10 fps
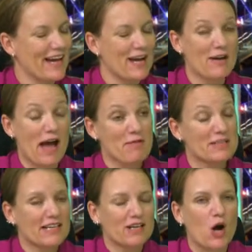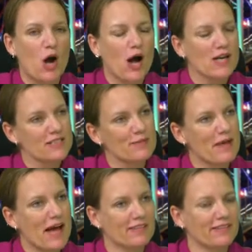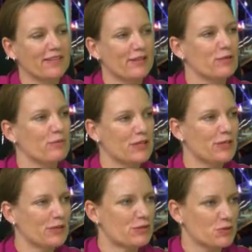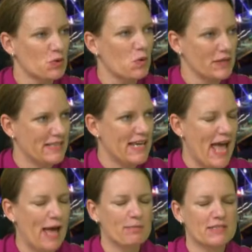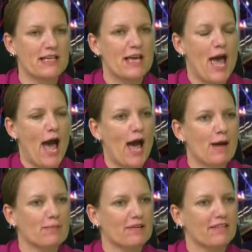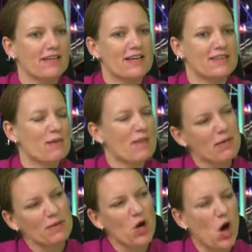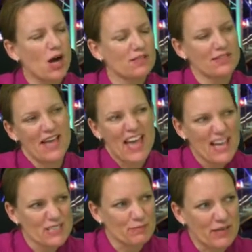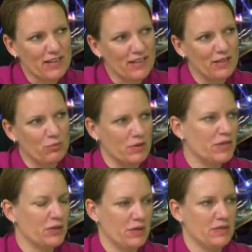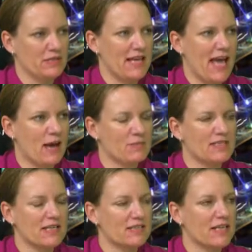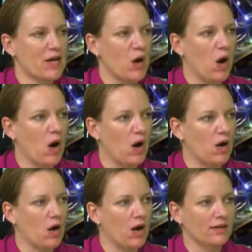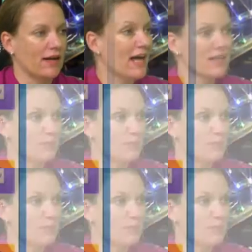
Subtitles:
I was going to ask about the Windows Store and the apps. There maybe aren't as many Windows apps as there are on other